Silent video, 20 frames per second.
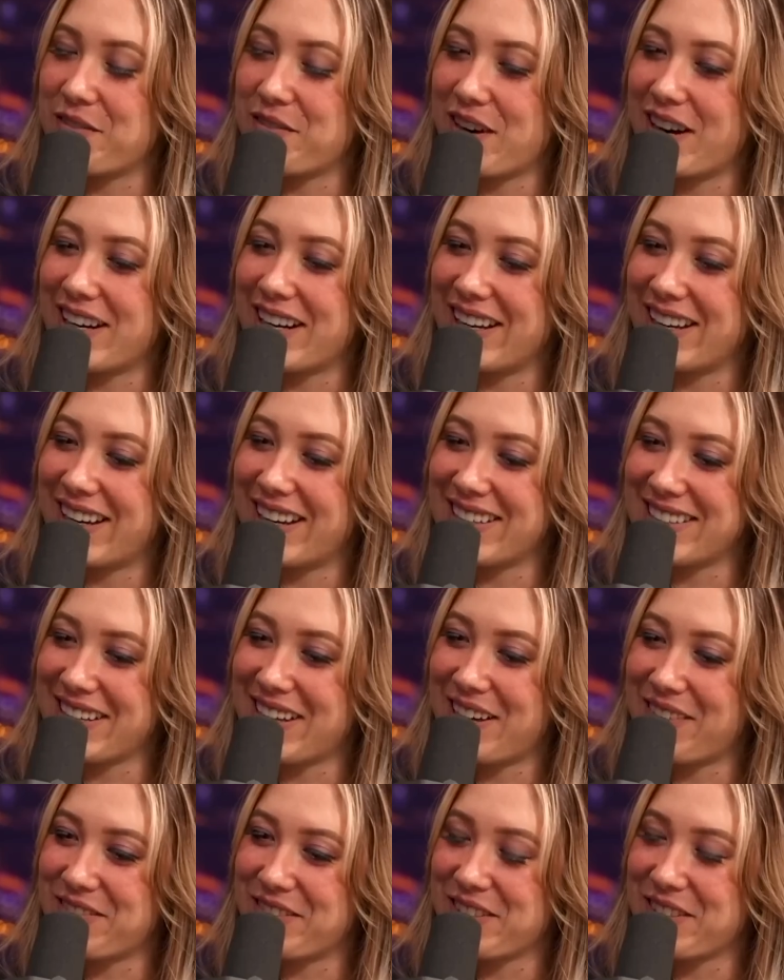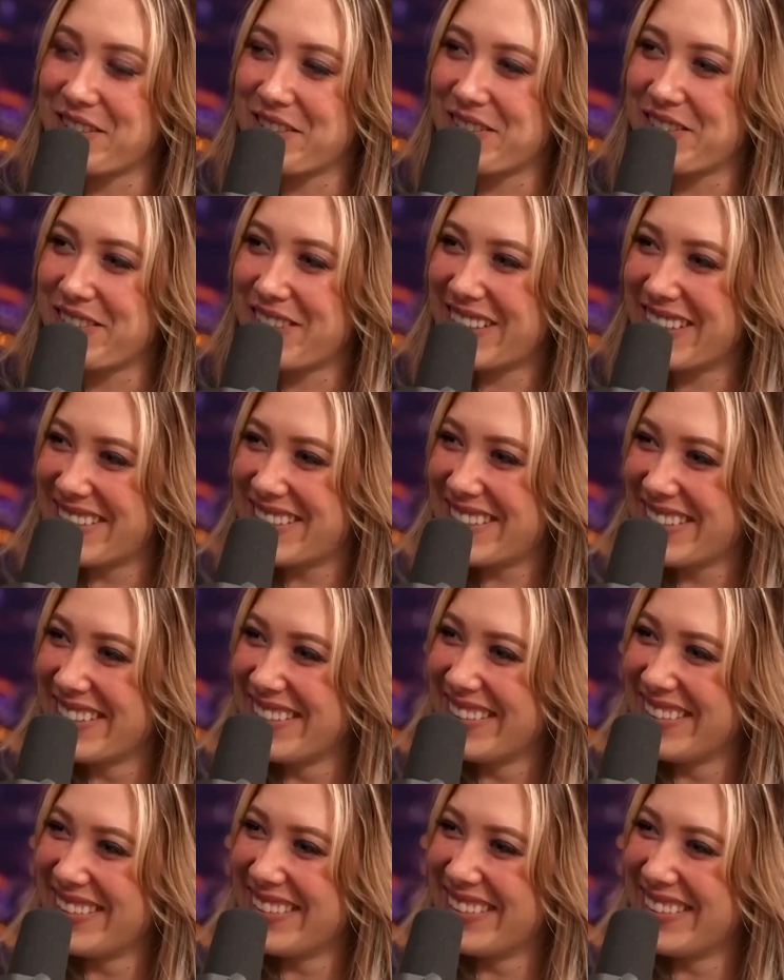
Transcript: every Friday, guys. I have to go through this.